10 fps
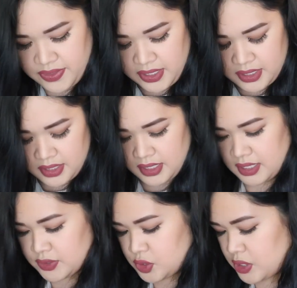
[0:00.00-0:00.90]
I think
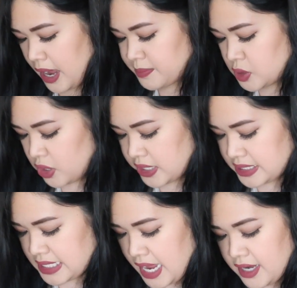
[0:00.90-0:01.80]
the straps are
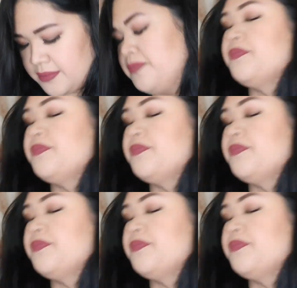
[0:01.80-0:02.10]
inside.